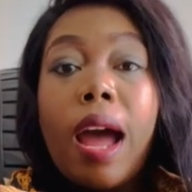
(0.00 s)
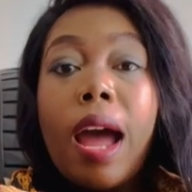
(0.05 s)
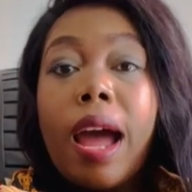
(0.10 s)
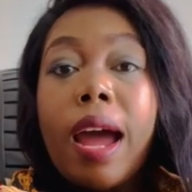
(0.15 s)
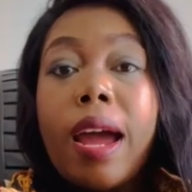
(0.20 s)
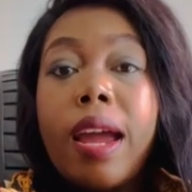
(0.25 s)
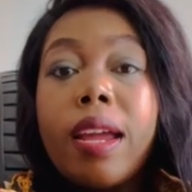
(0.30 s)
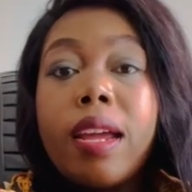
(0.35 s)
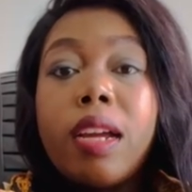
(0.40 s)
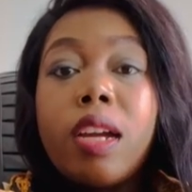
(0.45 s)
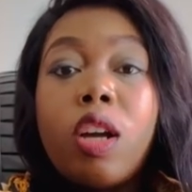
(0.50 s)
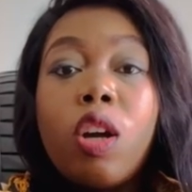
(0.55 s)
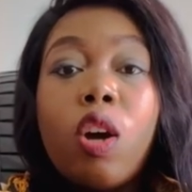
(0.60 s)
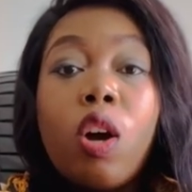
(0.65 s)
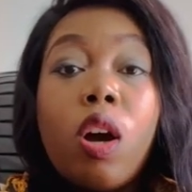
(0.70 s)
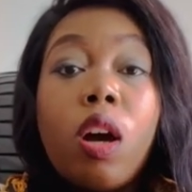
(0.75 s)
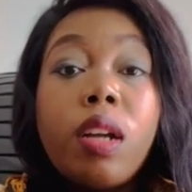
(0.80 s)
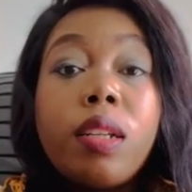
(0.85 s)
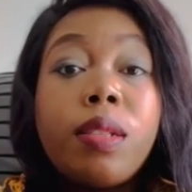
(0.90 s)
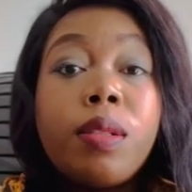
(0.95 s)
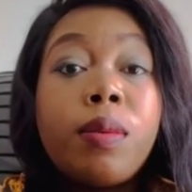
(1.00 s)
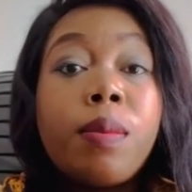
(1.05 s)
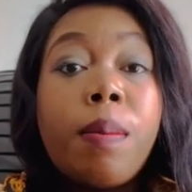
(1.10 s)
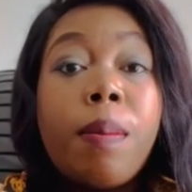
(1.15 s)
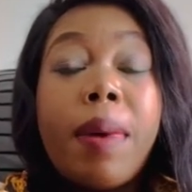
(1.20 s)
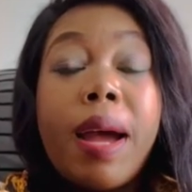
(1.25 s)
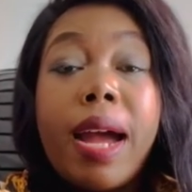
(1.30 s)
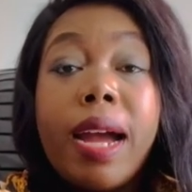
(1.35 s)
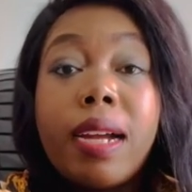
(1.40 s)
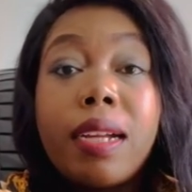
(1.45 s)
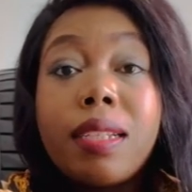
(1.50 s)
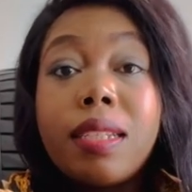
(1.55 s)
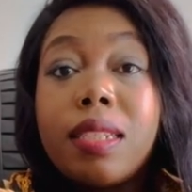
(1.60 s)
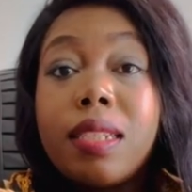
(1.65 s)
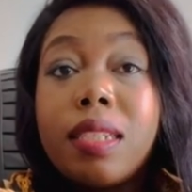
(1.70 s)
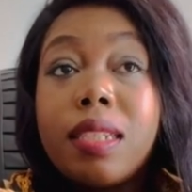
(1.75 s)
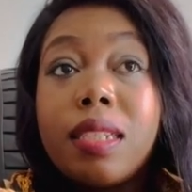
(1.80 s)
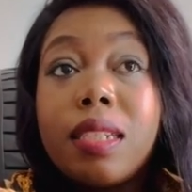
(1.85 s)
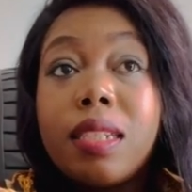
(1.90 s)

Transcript: I got mugged